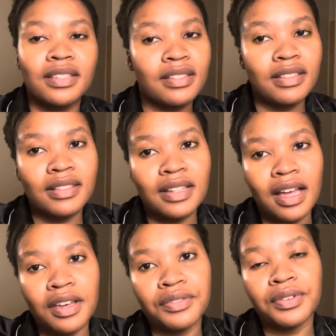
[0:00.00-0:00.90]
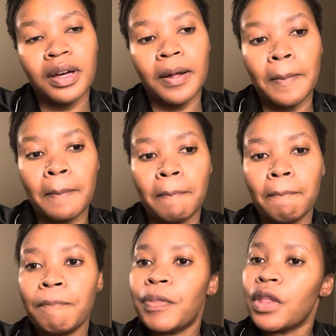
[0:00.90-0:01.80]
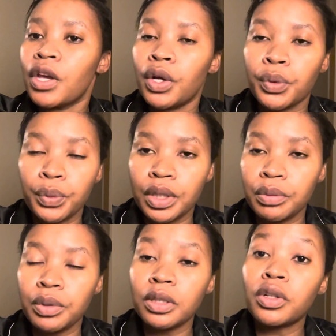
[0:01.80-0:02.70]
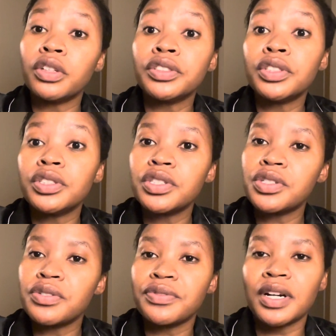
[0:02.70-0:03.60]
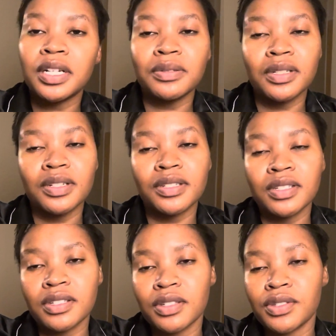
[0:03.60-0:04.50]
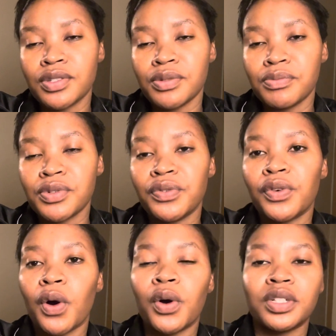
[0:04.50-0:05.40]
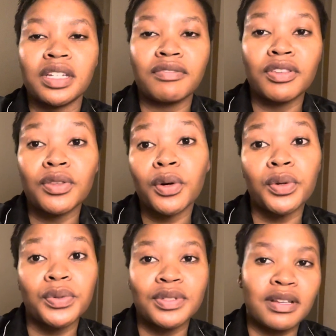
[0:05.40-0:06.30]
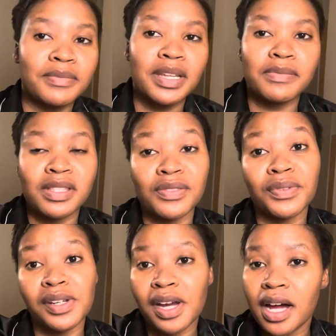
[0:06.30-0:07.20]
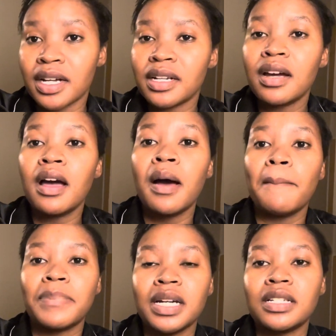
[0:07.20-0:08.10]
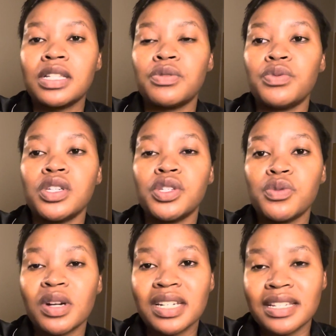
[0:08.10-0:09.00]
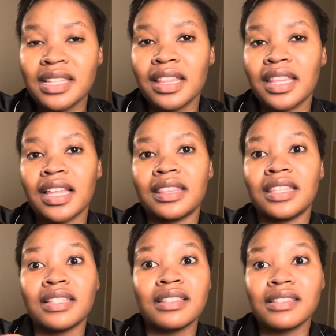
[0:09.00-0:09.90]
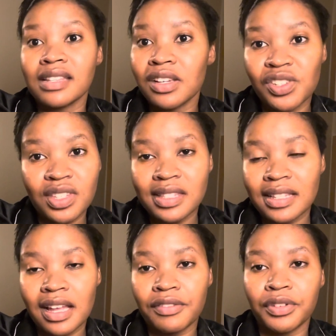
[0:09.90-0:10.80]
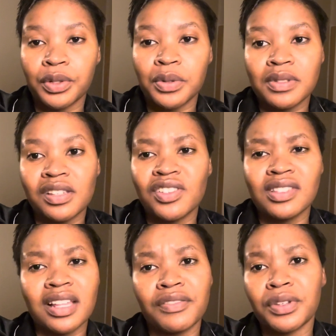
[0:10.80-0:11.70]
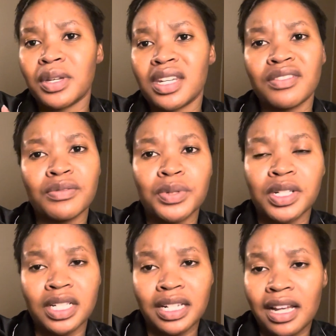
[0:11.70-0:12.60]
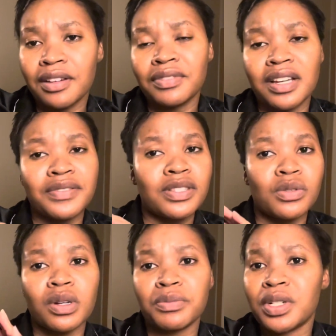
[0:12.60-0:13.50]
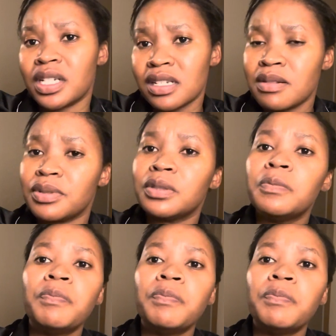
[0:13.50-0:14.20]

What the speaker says: This is life. We continue to fight, we continue to move on, even though sometimes it's very hard. But we do understand that this such is life, you know, such is life. You can never predict life. Life is so unpredictable.